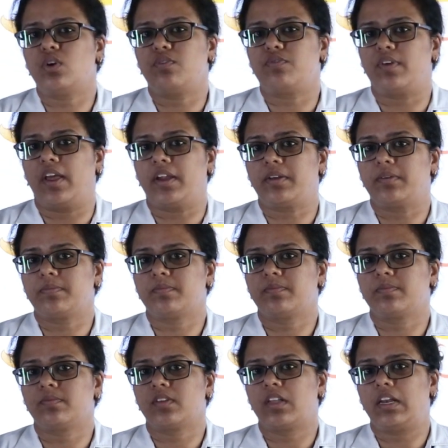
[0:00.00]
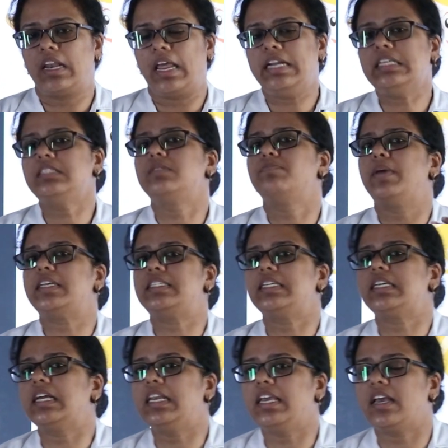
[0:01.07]
of light. Light is
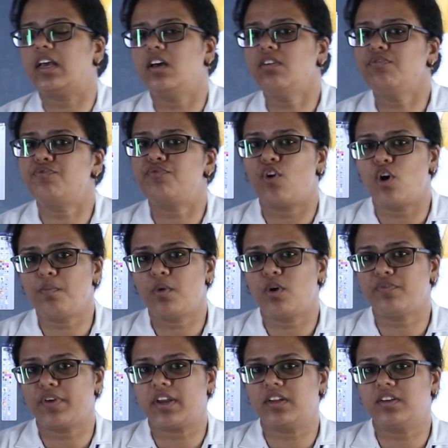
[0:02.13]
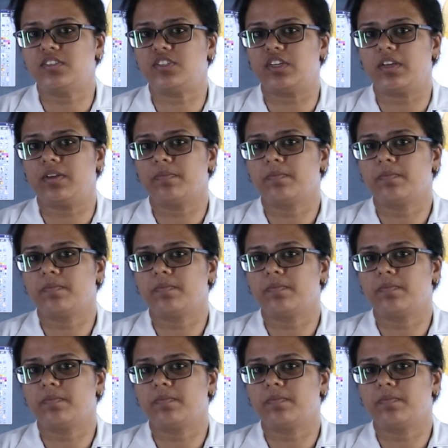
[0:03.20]
basically a form of energy